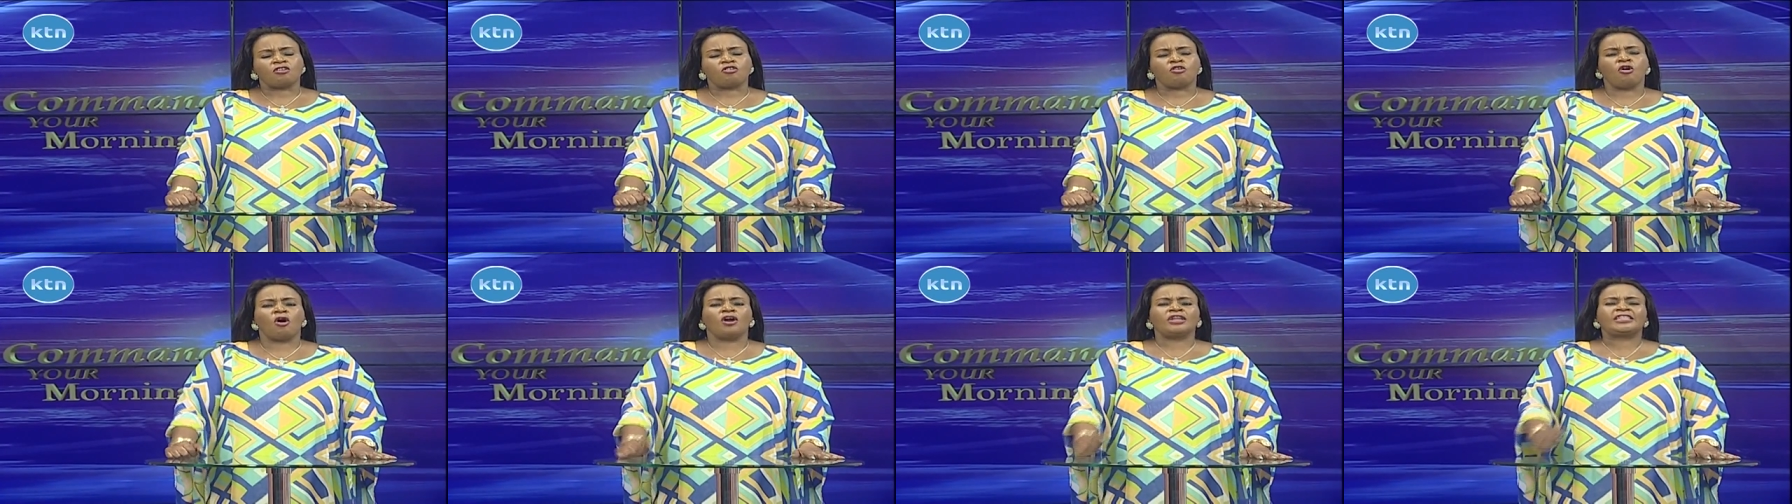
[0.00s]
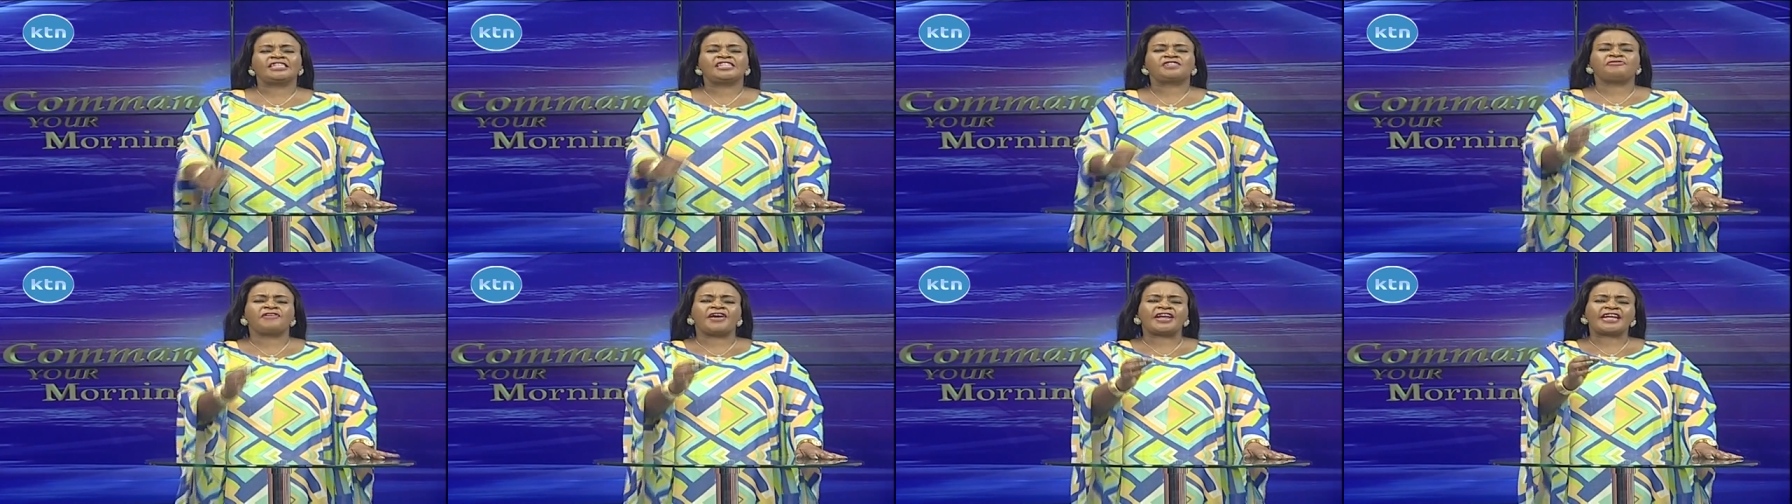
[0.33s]

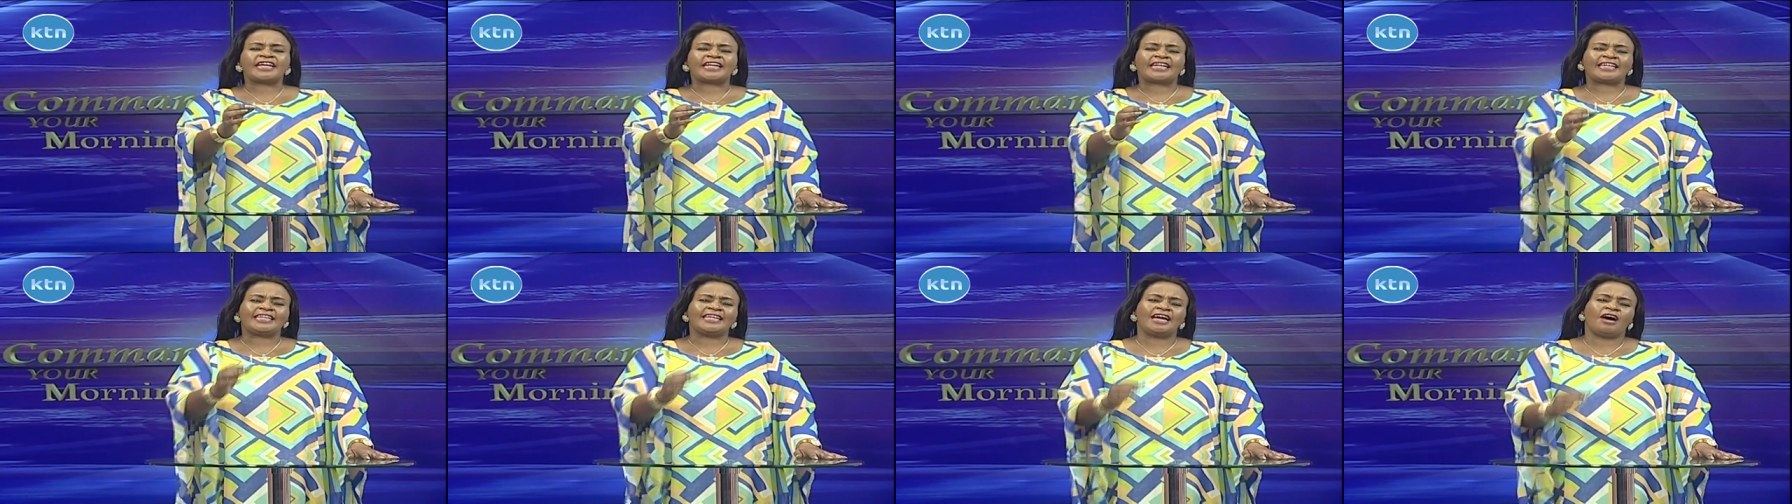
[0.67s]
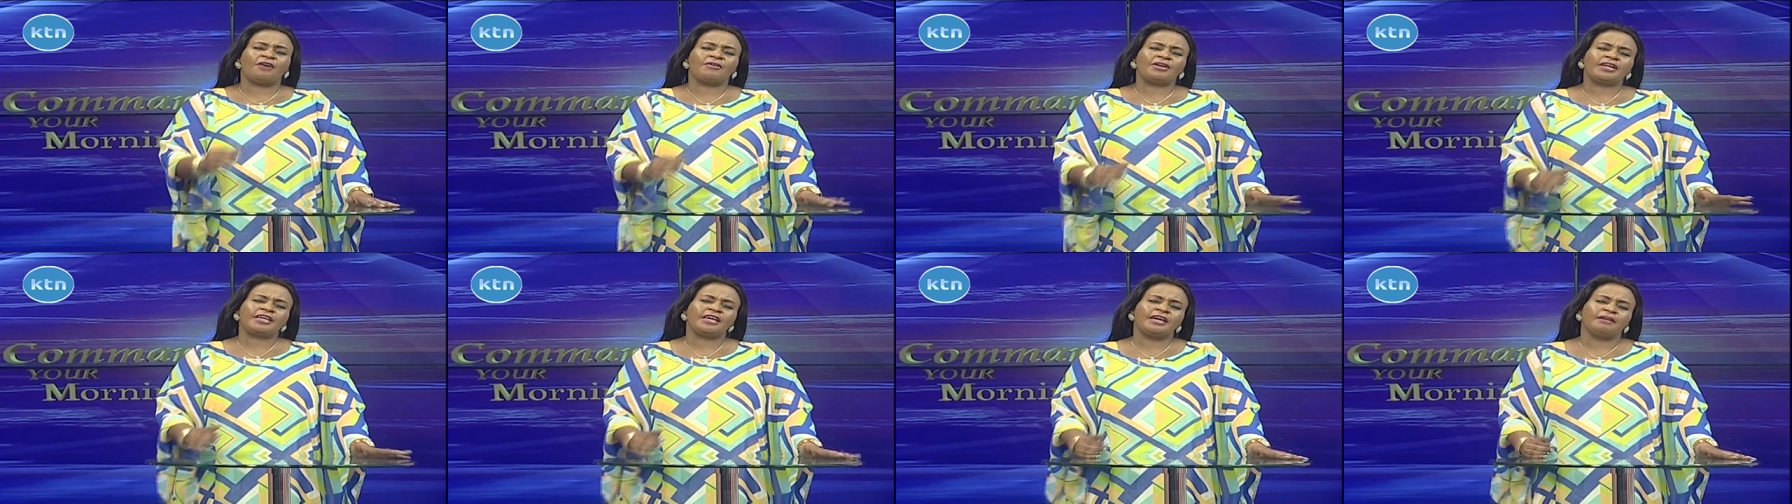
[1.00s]
God is very clear
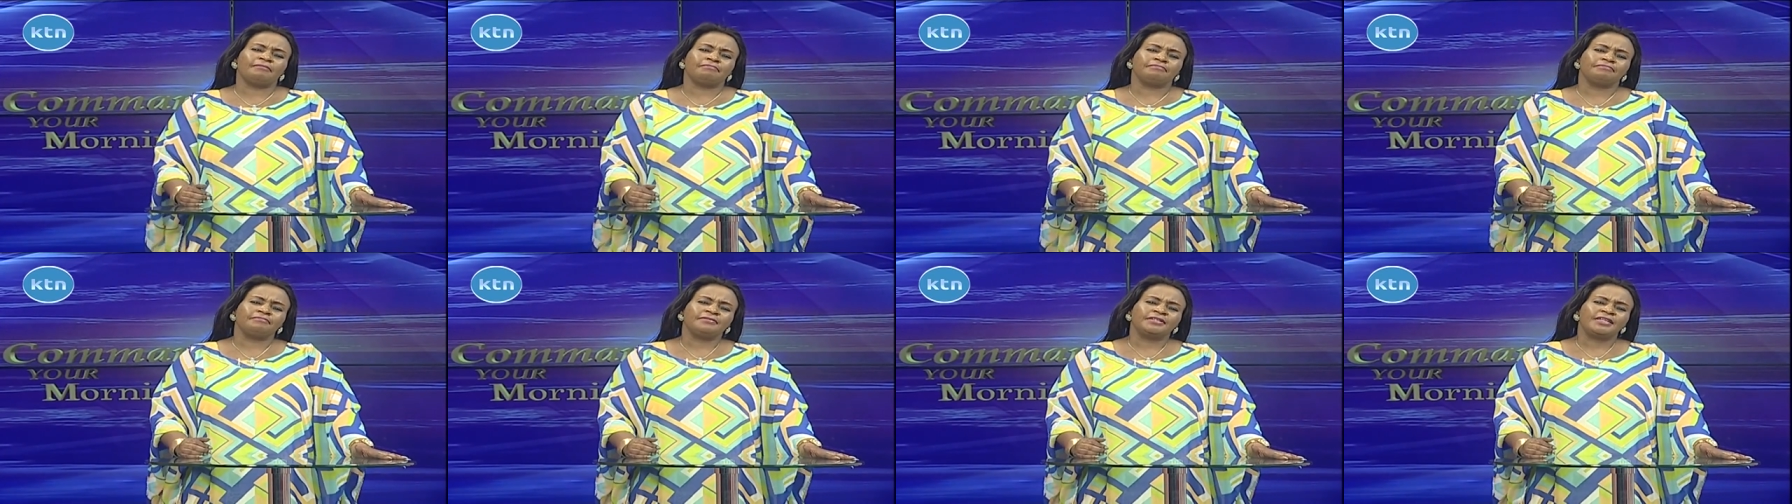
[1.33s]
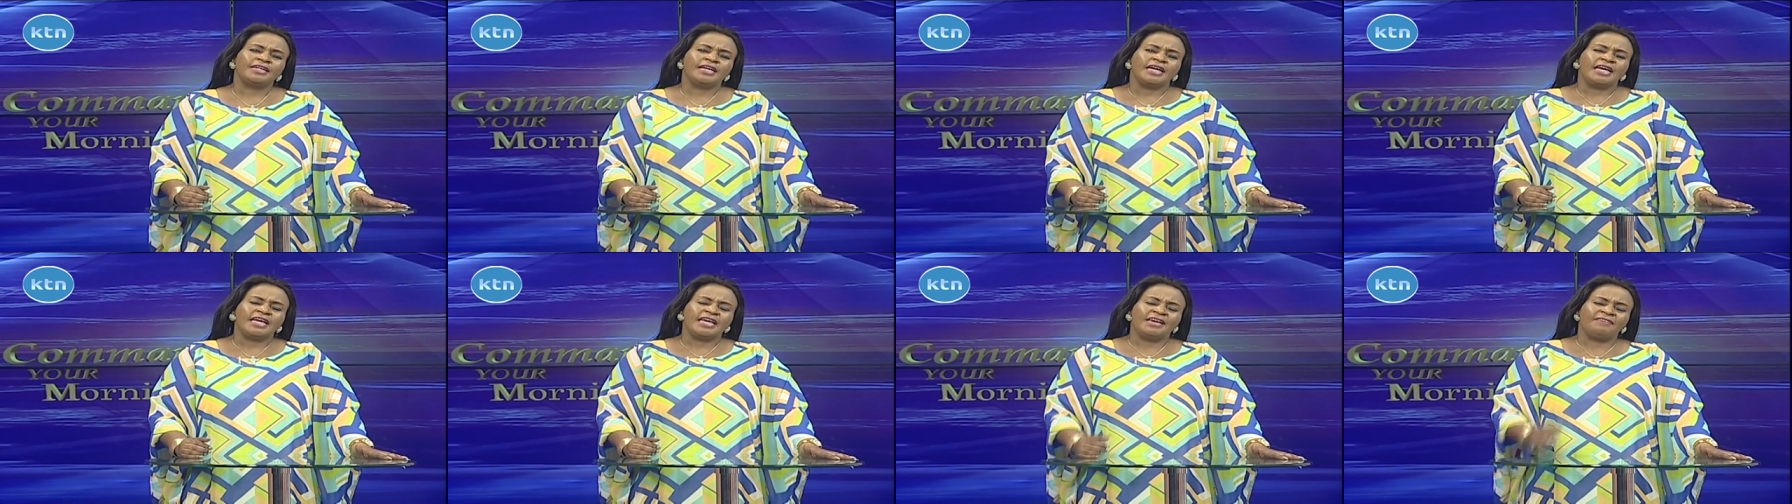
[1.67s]
on him
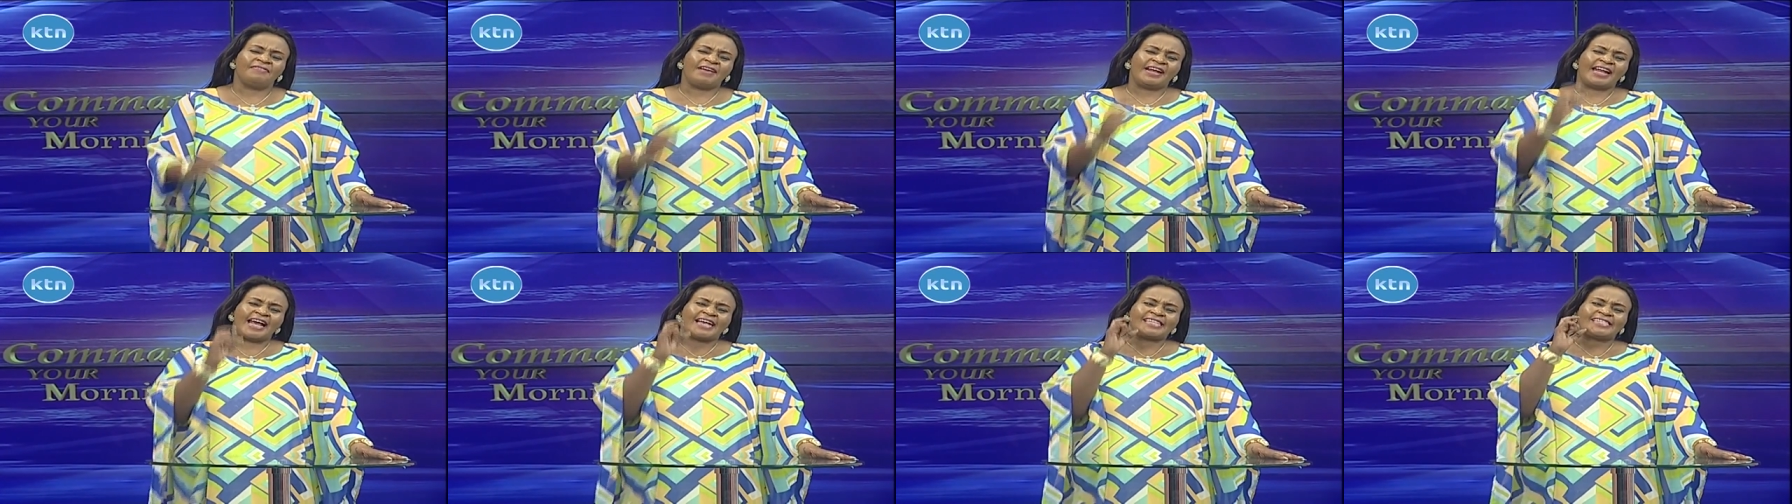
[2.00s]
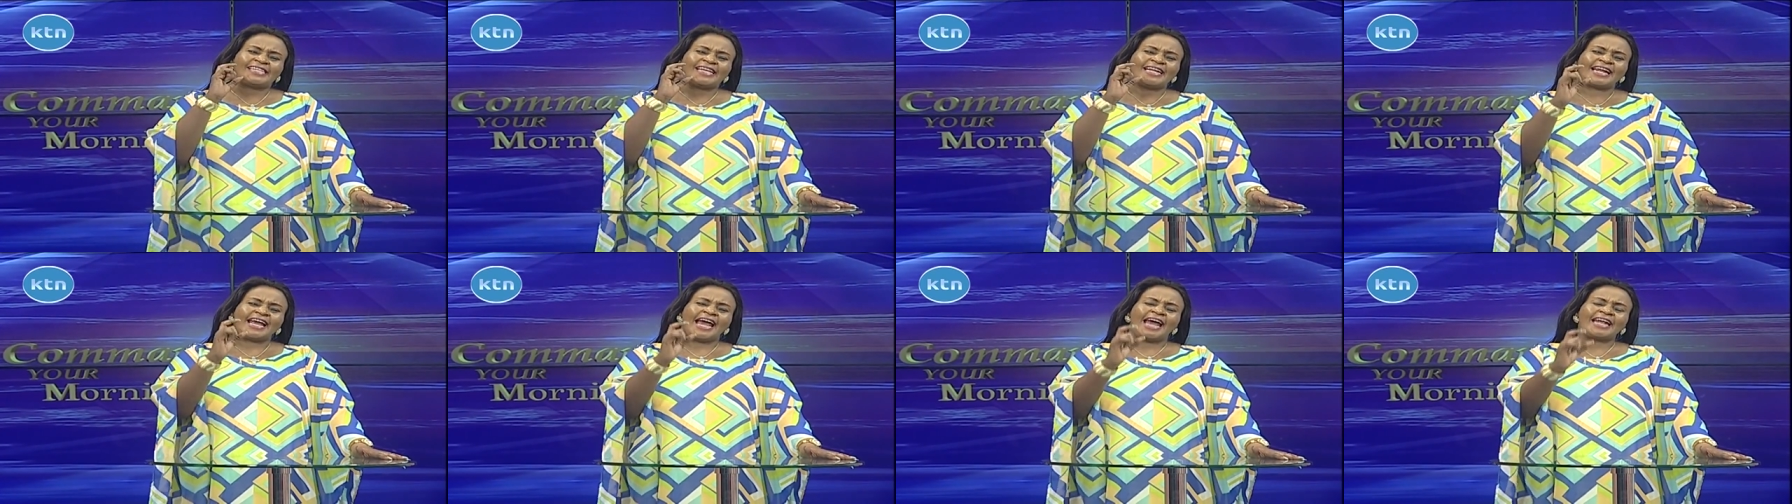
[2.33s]
even as
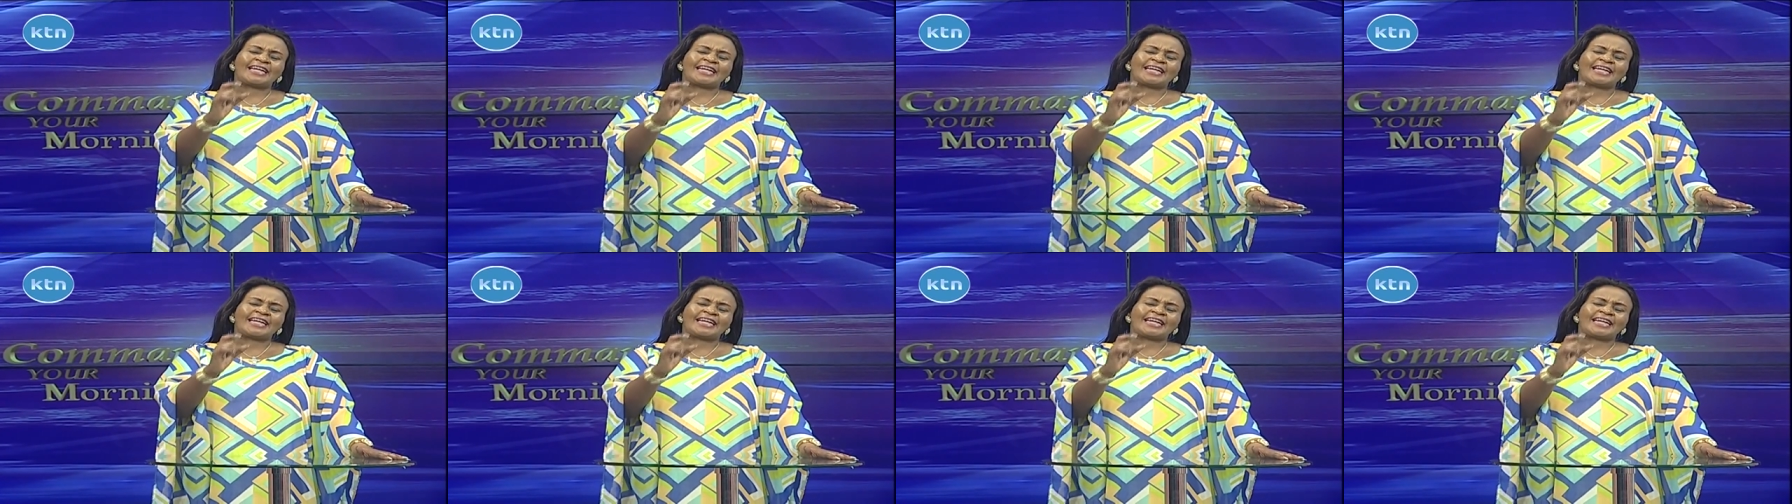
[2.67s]
he